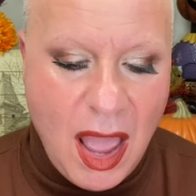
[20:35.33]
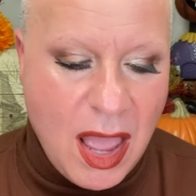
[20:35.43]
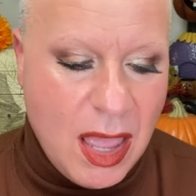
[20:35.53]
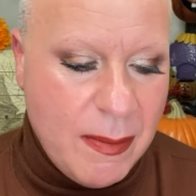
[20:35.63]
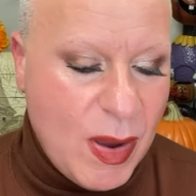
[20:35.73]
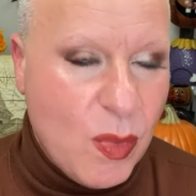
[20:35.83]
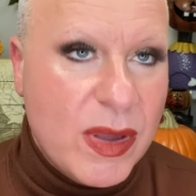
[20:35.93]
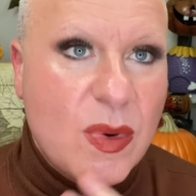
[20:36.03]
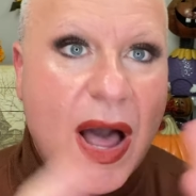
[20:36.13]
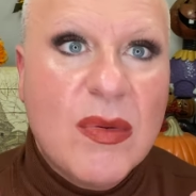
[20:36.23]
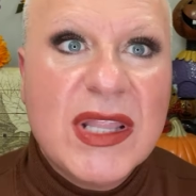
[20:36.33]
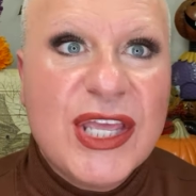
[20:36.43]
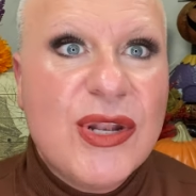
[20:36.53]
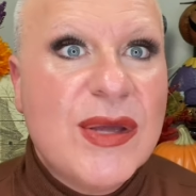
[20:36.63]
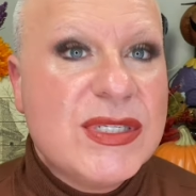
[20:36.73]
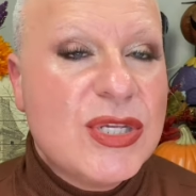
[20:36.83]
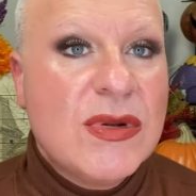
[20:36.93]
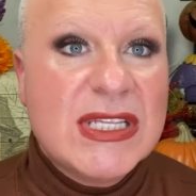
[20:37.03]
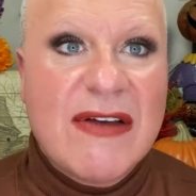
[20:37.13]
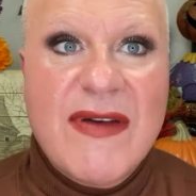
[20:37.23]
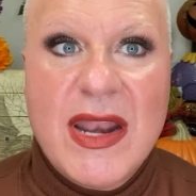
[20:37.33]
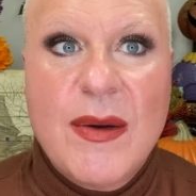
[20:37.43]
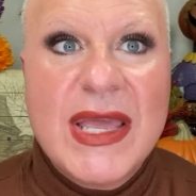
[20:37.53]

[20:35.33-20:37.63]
Um, we, I will let you know as soon as I find out